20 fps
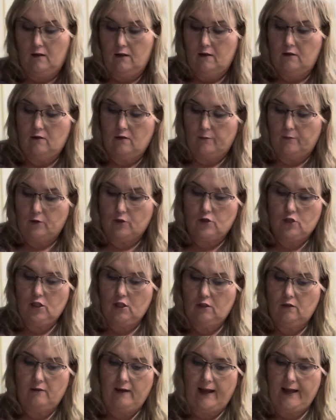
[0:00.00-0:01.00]
Number
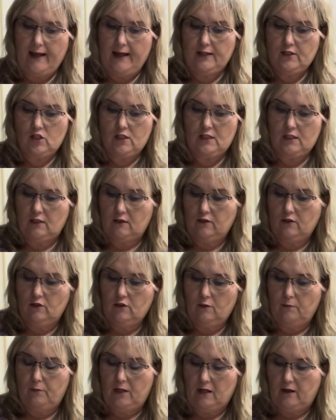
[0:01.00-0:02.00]
2, add just a little
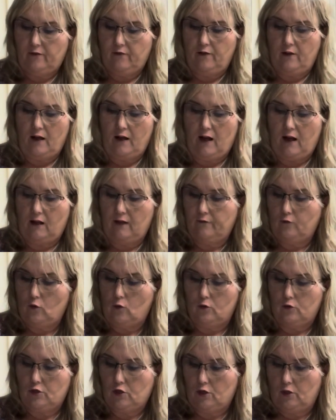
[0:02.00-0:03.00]
bit of olive
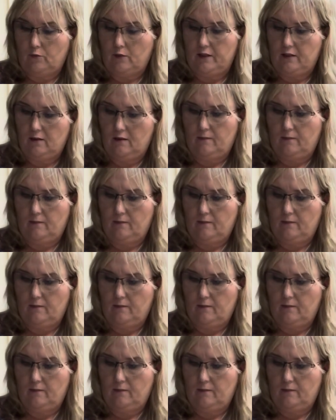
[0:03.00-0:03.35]
oil to it.